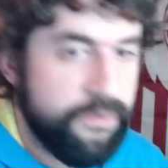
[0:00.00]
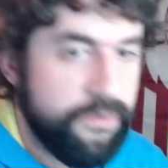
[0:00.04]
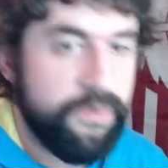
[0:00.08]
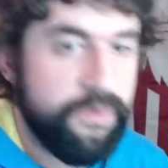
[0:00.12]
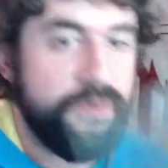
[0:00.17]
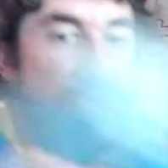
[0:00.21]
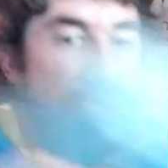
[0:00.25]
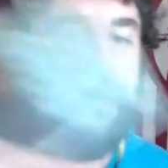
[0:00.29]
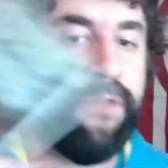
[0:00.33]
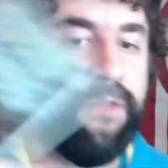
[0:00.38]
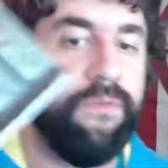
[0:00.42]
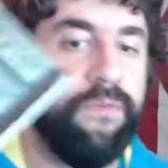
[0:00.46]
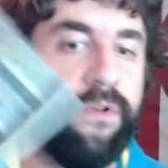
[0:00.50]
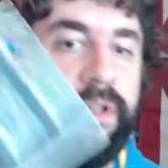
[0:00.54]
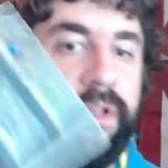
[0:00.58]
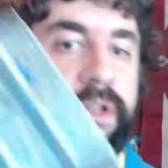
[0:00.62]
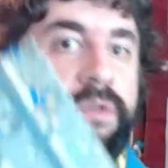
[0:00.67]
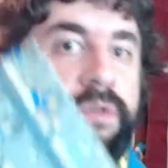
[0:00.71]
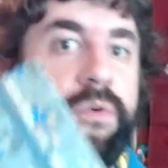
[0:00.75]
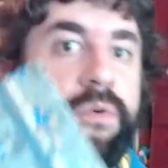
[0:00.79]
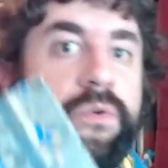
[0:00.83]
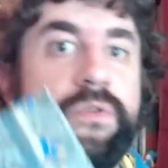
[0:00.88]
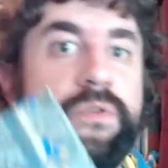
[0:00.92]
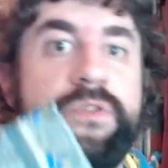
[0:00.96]
the really
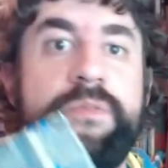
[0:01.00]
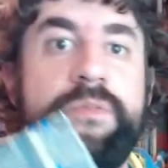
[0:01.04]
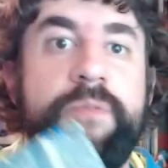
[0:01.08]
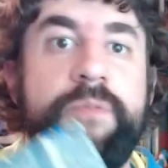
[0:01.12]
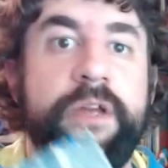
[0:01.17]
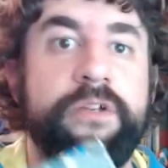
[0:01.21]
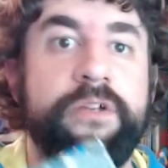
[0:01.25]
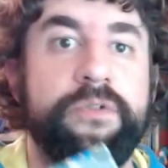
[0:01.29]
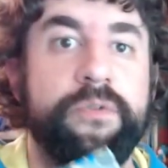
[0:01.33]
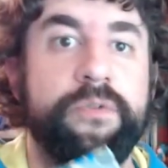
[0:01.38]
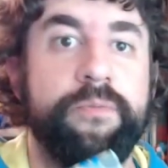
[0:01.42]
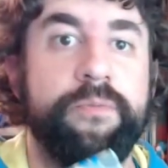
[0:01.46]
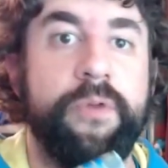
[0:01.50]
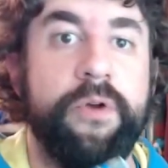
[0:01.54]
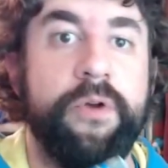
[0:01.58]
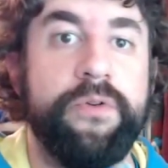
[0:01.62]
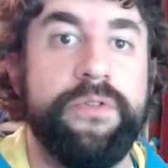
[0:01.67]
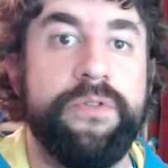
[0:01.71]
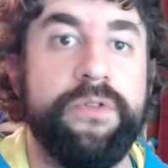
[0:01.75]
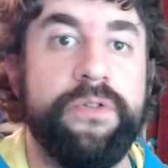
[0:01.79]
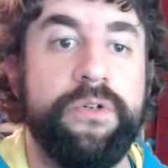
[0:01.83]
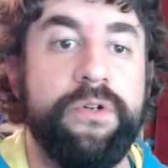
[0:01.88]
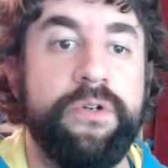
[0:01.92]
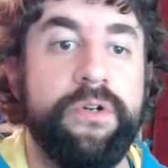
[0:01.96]
cool special
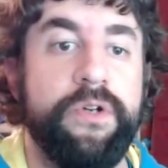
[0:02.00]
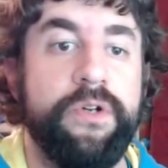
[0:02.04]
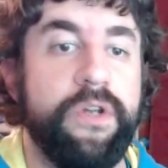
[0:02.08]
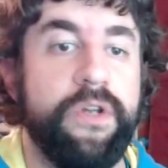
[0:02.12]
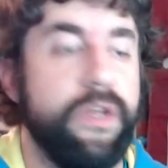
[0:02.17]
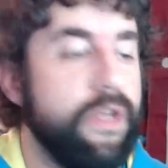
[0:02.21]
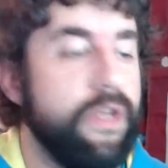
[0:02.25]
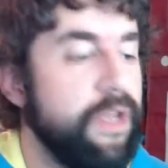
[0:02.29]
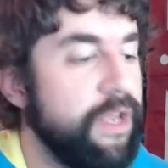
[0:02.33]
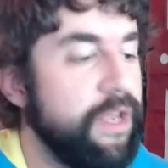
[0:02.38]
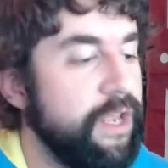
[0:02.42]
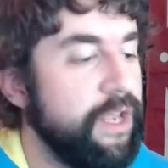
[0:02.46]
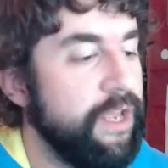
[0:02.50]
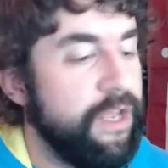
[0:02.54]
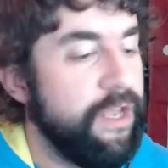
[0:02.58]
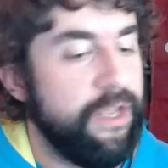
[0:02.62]
poster, and